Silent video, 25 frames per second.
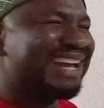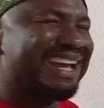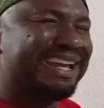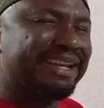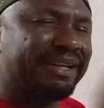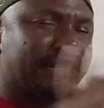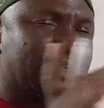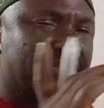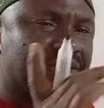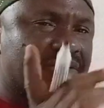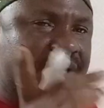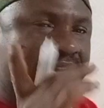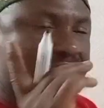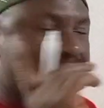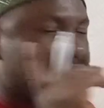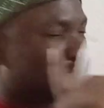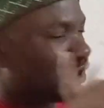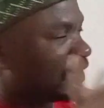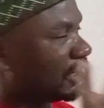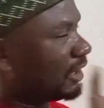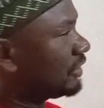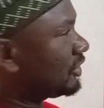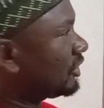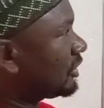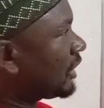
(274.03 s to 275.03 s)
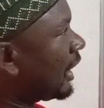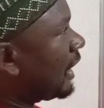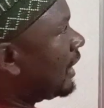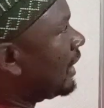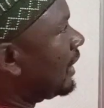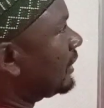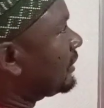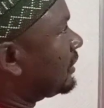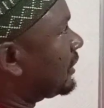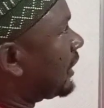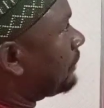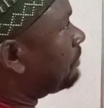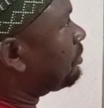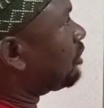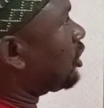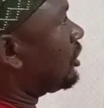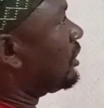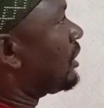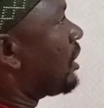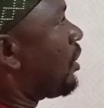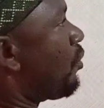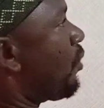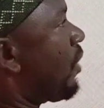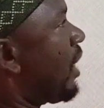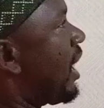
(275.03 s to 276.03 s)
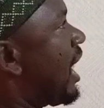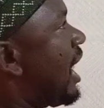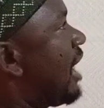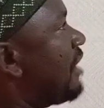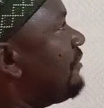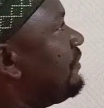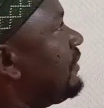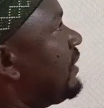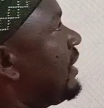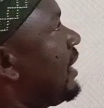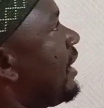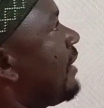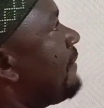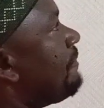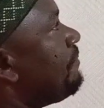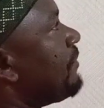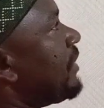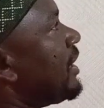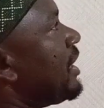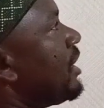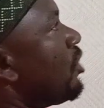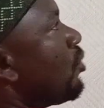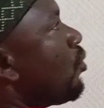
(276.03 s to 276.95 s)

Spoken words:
with a little exception that we have here,